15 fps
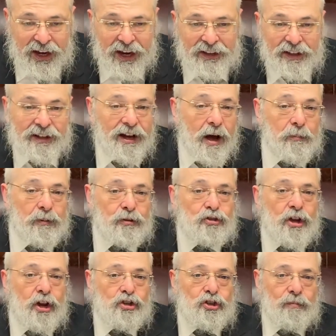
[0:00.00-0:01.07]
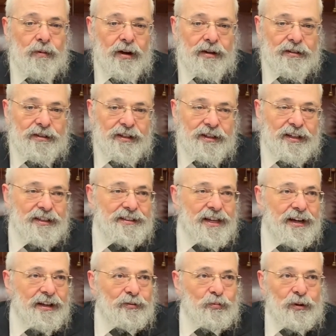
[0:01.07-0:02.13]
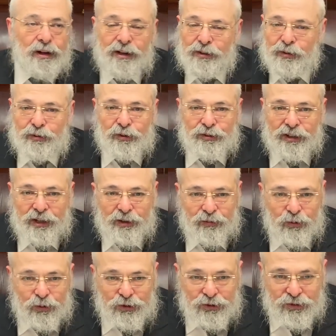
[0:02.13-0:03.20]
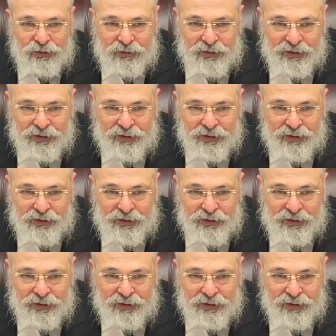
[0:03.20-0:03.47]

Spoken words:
and that couple changed their mind and they decided we are not going to get divorced.